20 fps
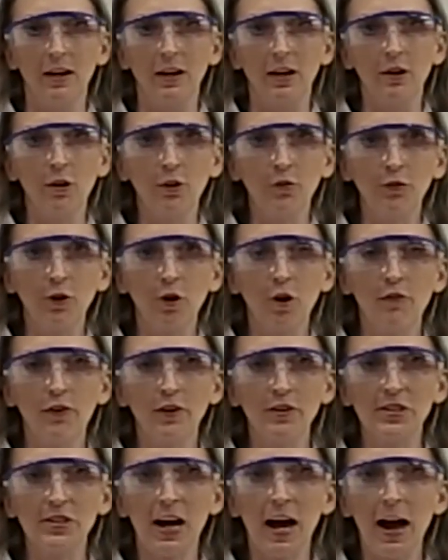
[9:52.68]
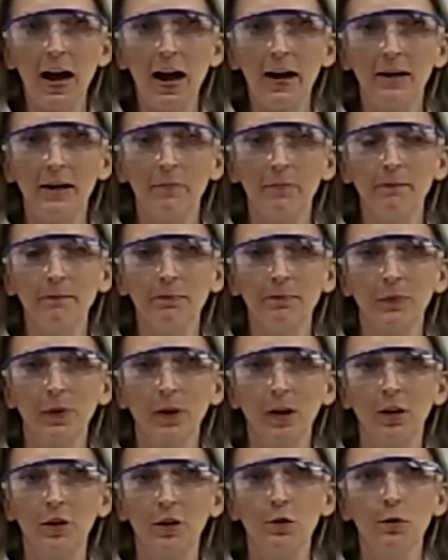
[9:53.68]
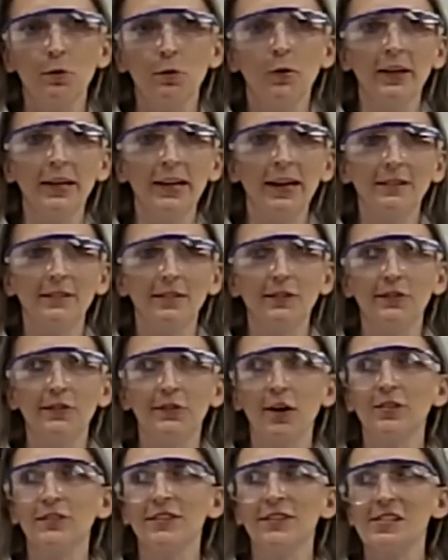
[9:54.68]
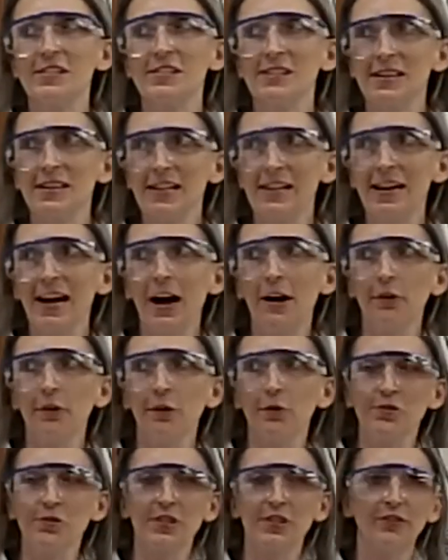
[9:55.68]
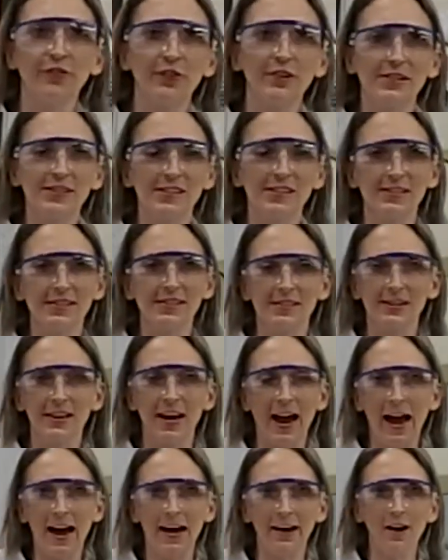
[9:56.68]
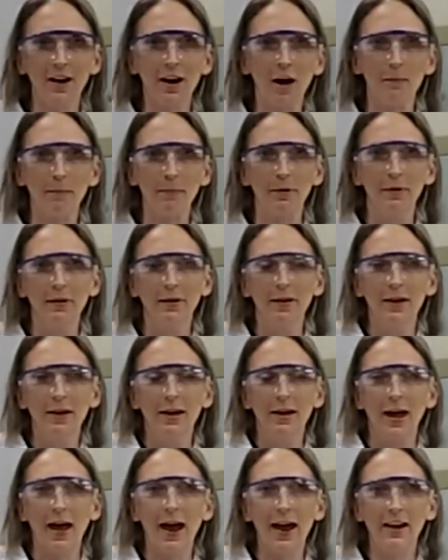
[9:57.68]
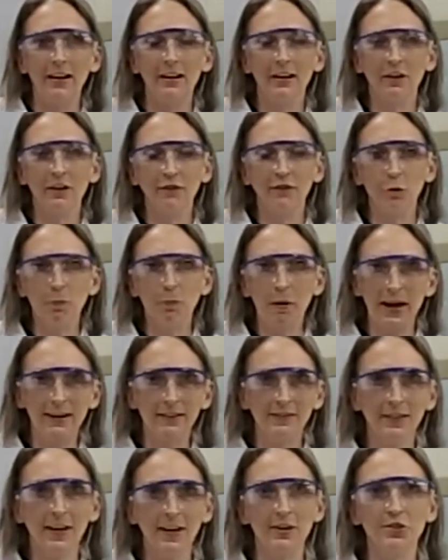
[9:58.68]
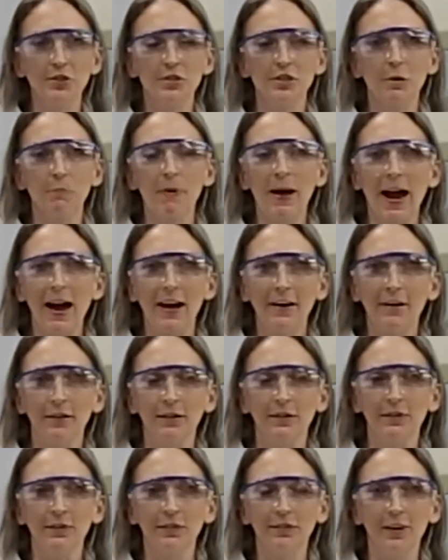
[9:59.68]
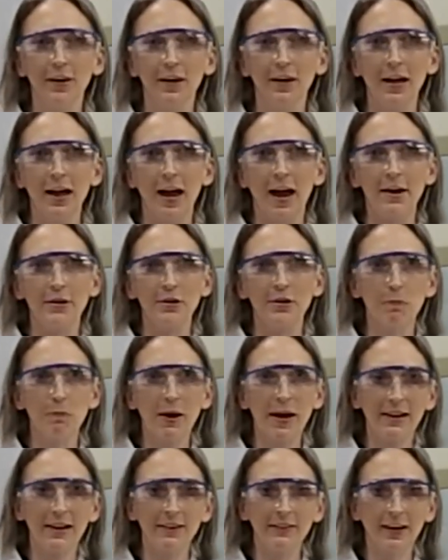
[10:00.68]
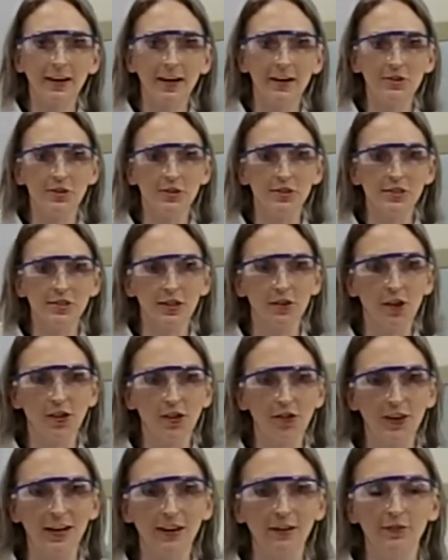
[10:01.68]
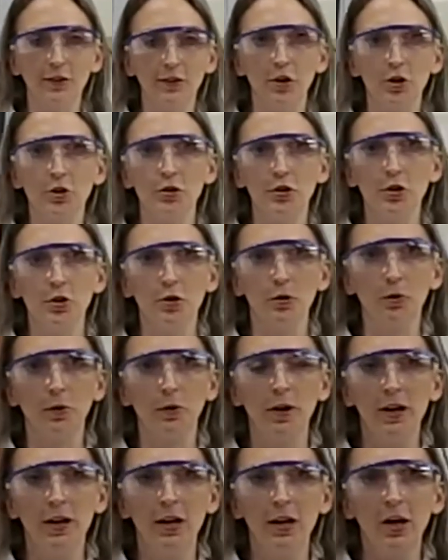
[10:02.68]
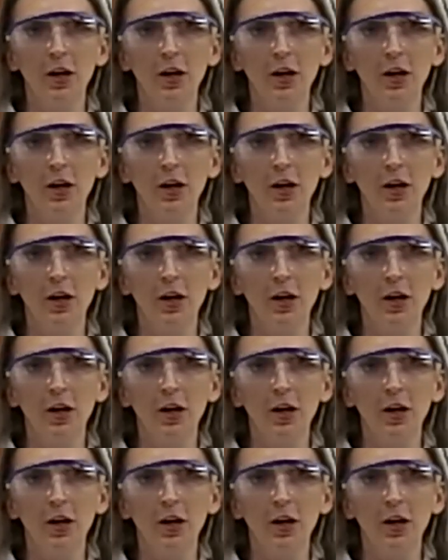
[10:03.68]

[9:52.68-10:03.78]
You know, so over time, you really get to start to see how those differences add up. And if you pay attention to patterns and you pay attention to the things that are new,